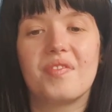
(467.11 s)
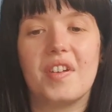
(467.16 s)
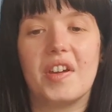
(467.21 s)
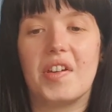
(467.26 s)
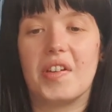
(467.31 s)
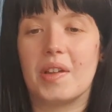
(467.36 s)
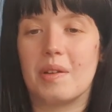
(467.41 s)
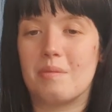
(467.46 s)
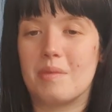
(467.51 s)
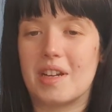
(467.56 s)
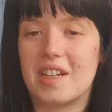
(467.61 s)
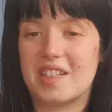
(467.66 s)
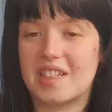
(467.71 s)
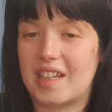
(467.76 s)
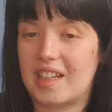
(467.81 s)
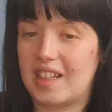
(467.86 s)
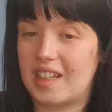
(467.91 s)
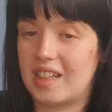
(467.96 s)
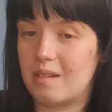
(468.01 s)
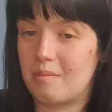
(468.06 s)
That makes
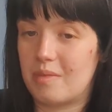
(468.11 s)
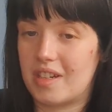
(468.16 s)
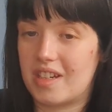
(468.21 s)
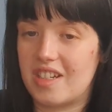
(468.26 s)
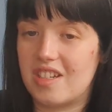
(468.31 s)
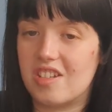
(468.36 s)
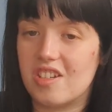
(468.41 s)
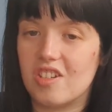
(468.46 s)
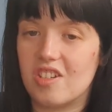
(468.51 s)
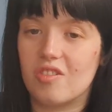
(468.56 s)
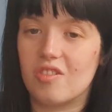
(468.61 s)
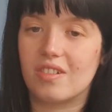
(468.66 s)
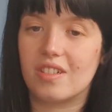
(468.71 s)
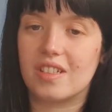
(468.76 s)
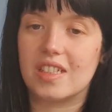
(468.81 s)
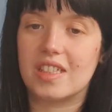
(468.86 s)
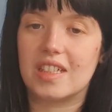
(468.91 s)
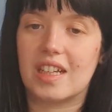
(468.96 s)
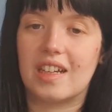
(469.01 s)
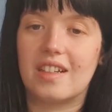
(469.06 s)
it a little bit easier to
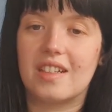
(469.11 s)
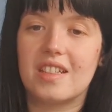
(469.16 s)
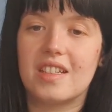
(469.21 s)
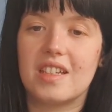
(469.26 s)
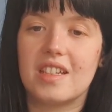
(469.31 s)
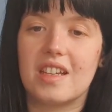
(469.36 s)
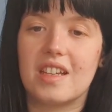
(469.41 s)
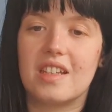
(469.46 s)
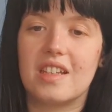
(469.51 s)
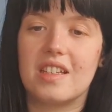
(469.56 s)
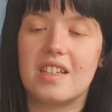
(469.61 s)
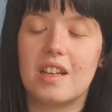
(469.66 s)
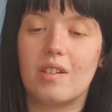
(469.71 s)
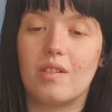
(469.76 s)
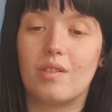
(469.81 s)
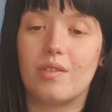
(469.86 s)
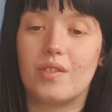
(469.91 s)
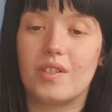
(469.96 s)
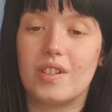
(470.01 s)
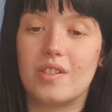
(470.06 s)
understand. And
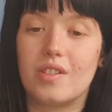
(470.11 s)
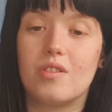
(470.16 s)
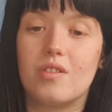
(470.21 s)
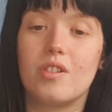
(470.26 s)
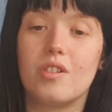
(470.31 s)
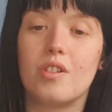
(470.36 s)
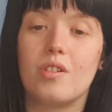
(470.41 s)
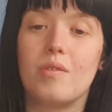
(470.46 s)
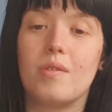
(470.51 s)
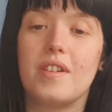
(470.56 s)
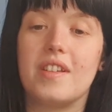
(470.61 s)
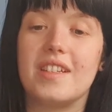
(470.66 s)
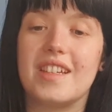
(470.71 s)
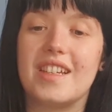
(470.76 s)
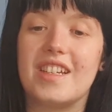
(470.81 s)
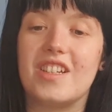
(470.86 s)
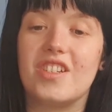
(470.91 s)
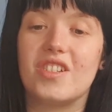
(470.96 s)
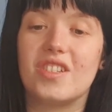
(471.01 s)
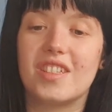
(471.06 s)
telophase 2 is
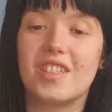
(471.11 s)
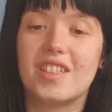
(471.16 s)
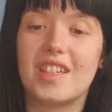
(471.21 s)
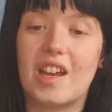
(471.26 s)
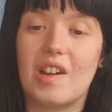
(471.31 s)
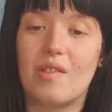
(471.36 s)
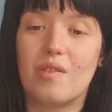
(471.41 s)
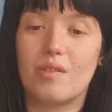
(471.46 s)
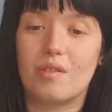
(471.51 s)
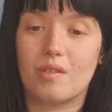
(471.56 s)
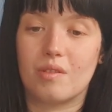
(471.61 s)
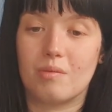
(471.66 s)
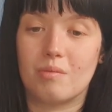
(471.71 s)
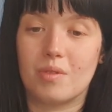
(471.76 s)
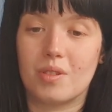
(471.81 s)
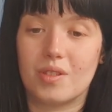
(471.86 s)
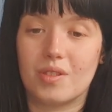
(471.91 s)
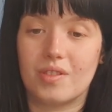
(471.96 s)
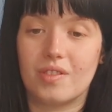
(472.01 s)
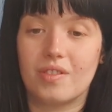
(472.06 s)
each set of
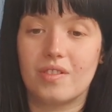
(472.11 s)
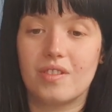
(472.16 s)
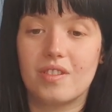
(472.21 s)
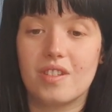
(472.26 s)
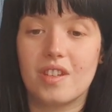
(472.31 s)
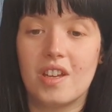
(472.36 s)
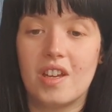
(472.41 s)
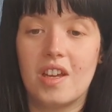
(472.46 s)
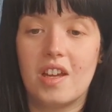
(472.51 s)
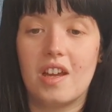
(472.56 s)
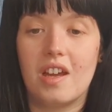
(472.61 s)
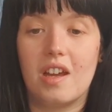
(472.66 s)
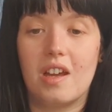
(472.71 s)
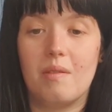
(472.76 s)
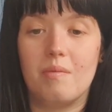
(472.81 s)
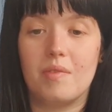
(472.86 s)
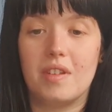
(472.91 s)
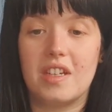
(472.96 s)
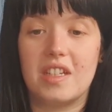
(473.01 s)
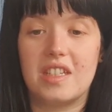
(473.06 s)
chromosomes.
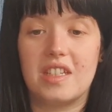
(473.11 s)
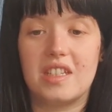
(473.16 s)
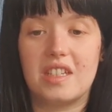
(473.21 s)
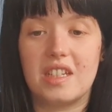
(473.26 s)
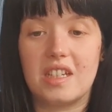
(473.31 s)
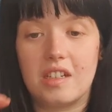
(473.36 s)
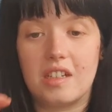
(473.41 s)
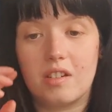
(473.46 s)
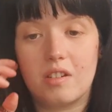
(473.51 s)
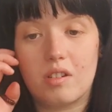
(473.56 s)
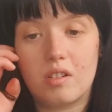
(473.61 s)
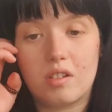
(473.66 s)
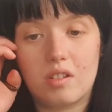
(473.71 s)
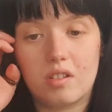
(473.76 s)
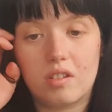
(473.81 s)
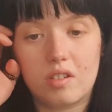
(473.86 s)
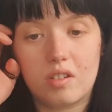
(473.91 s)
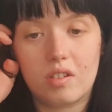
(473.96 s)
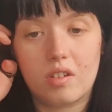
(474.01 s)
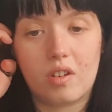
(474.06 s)
They
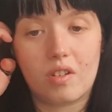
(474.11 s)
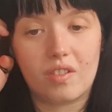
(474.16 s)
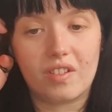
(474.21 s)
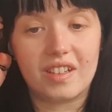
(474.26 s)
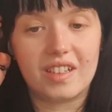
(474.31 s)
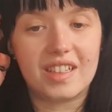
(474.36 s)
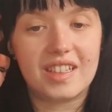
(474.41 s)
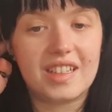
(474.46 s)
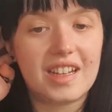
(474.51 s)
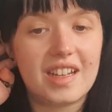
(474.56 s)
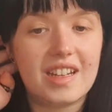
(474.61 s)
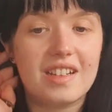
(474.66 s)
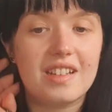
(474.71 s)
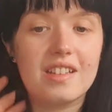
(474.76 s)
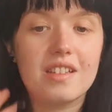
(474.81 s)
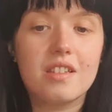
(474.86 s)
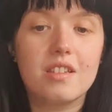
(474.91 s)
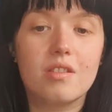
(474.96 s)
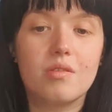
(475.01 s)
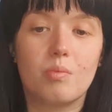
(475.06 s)

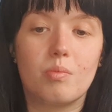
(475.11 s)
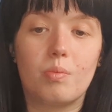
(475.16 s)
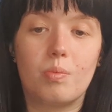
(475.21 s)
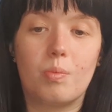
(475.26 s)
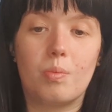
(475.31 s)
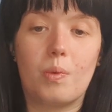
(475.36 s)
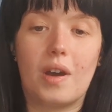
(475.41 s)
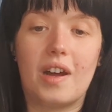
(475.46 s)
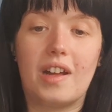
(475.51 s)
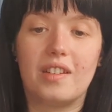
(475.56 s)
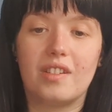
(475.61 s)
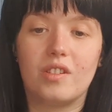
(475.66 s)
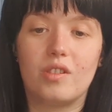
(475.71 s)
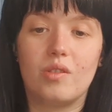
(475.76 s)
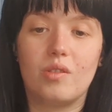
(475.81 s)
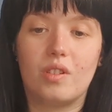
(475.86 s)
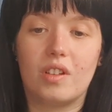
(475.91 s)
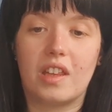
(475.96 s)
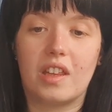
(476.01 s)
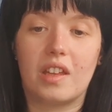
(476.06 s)
decondense while
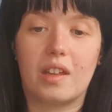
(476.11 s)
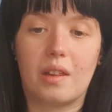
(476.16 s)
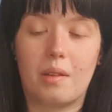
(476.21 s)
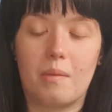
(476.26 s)
nuclear